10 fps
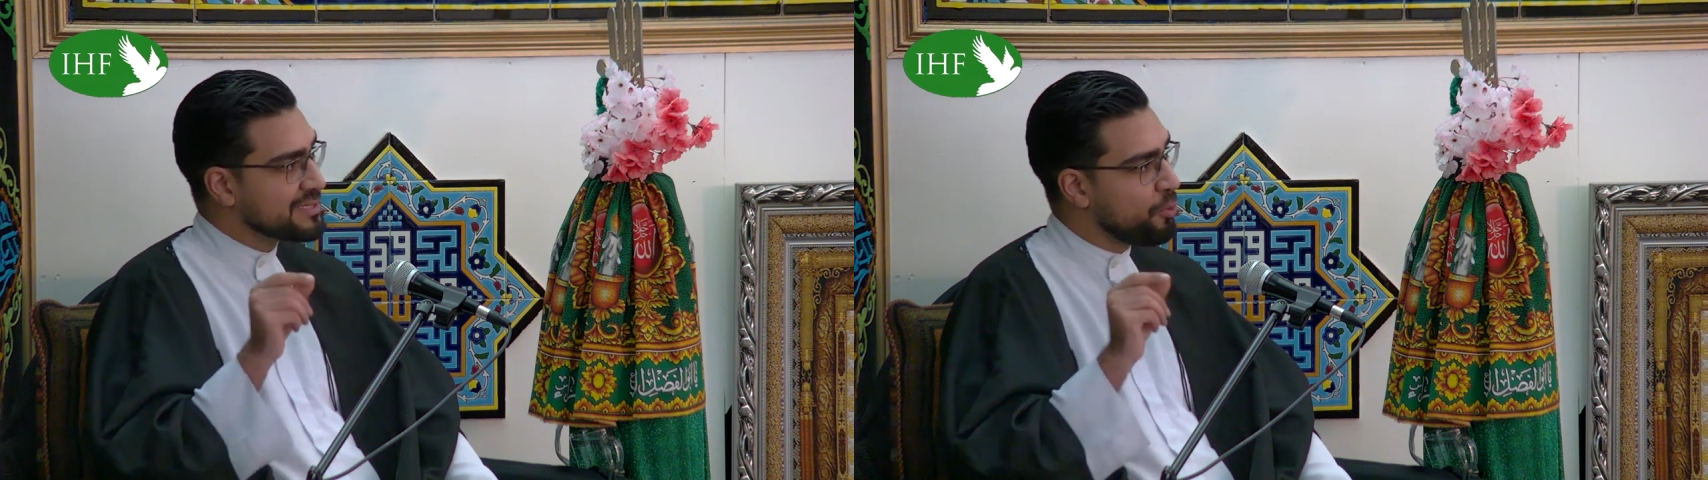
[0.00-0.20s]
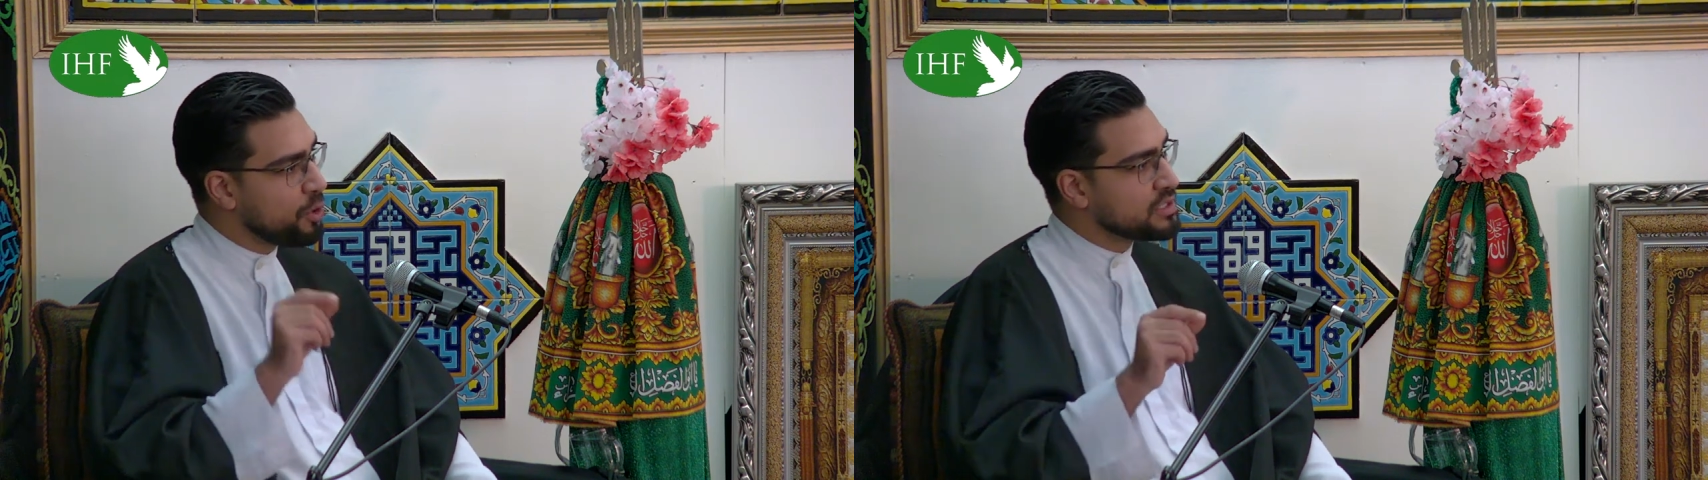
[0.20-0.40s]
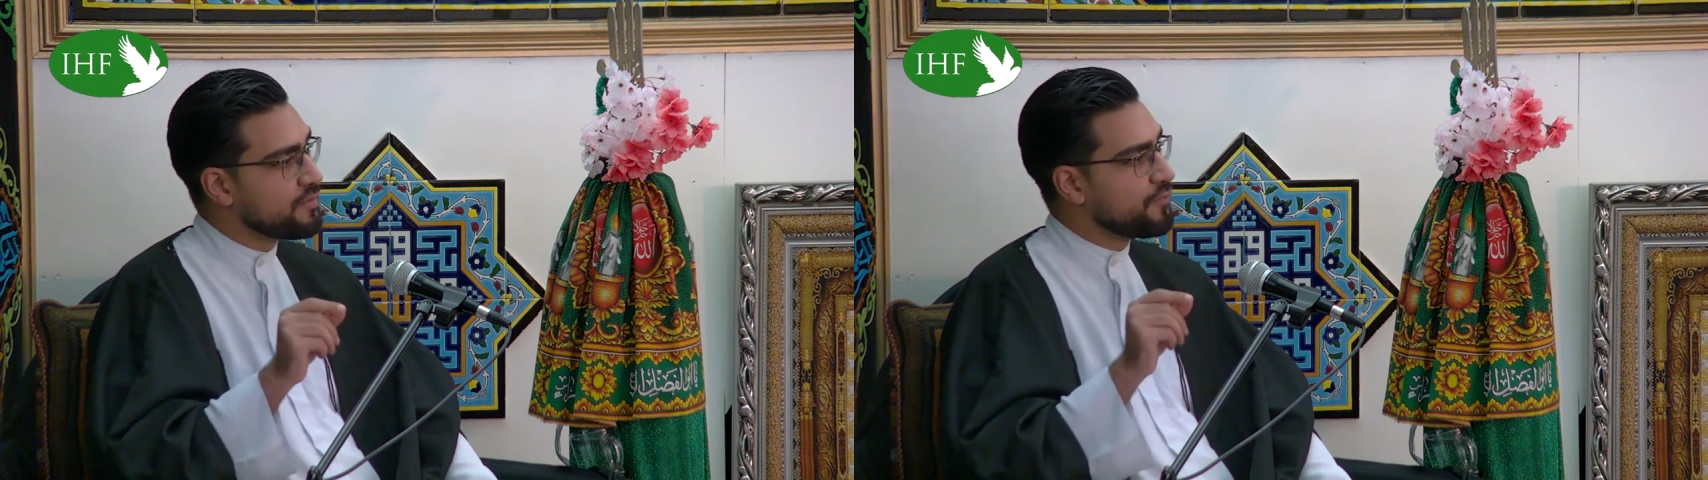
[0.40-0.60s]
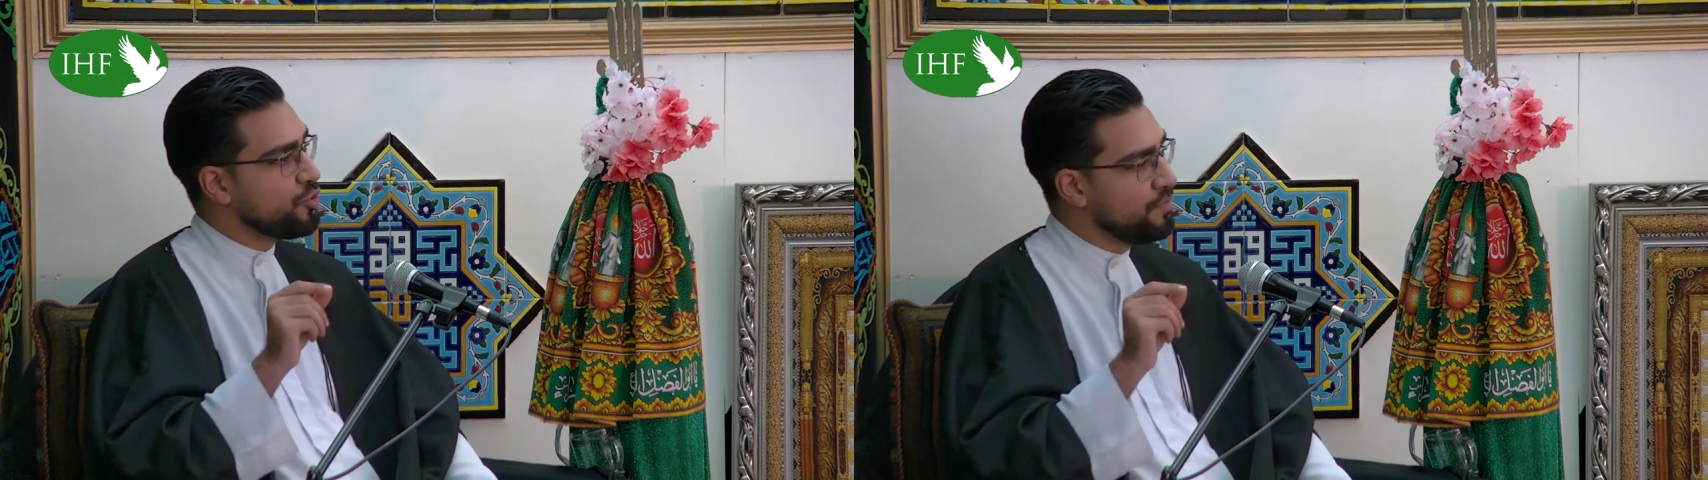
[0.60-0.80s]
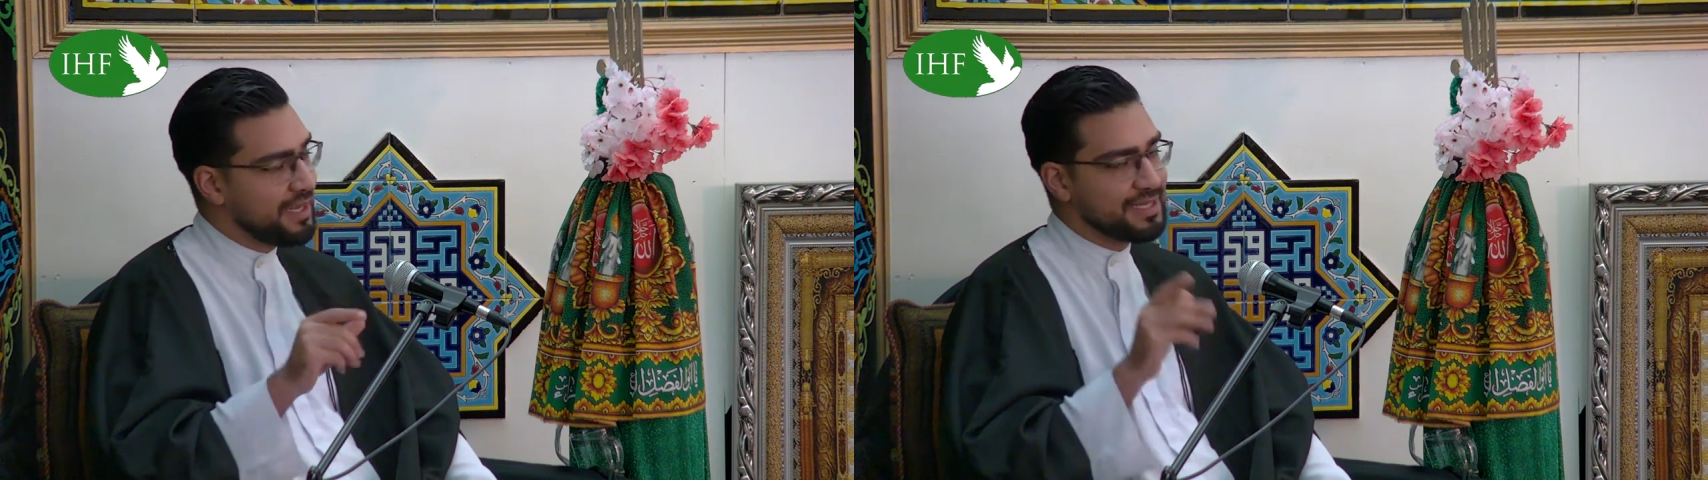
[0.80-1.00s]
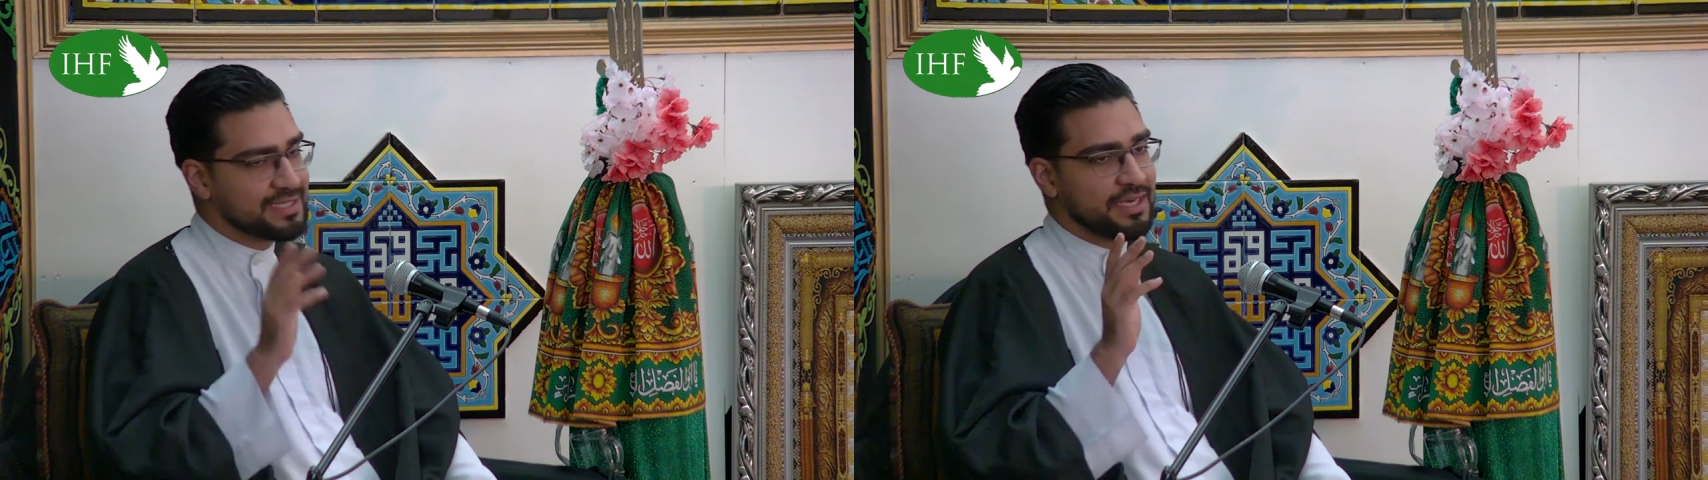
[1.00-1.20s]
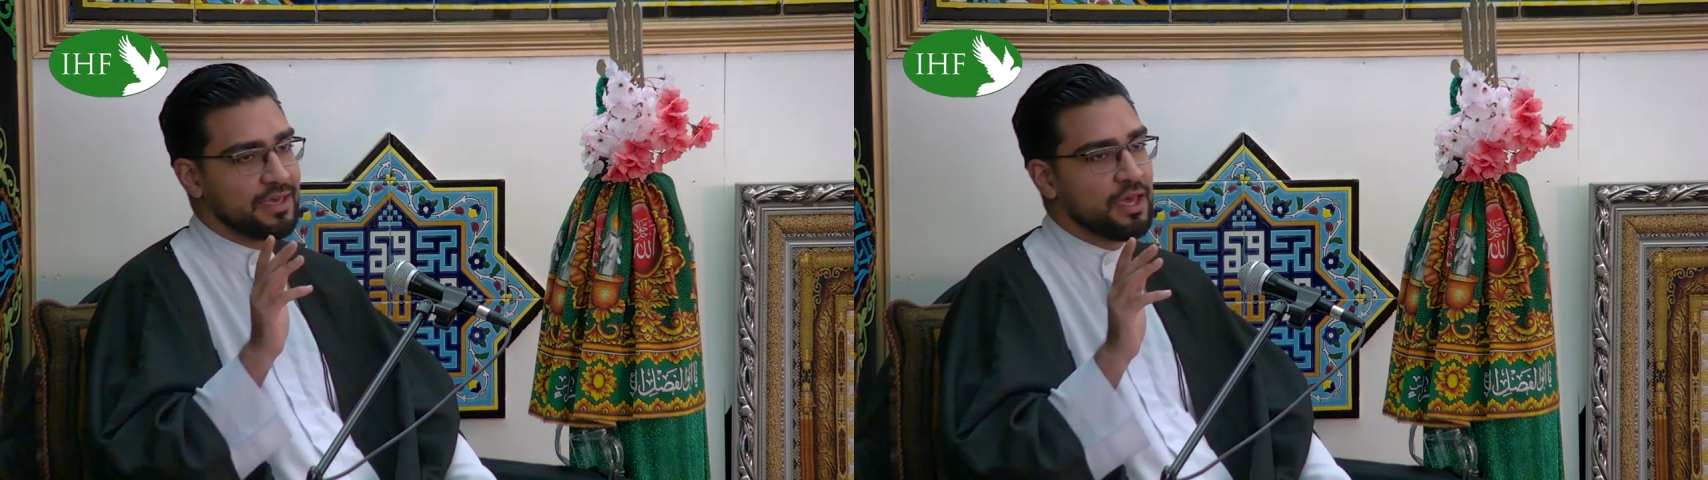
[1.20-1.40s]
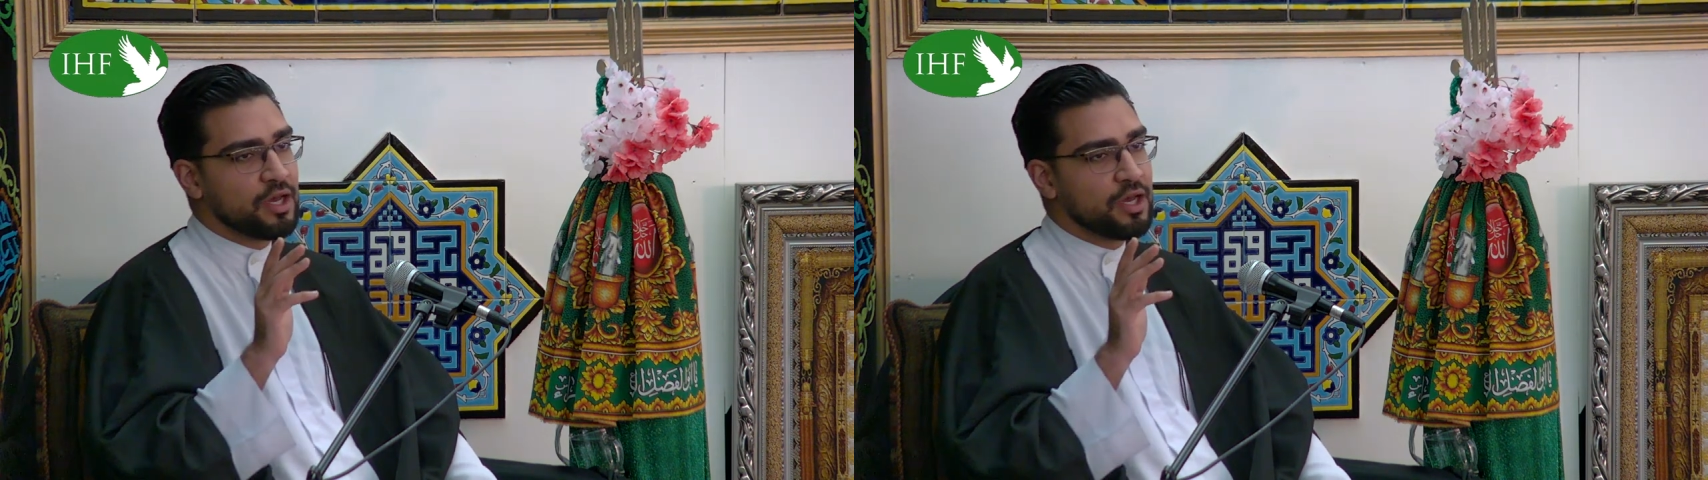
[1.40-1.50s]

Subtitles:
point of humility,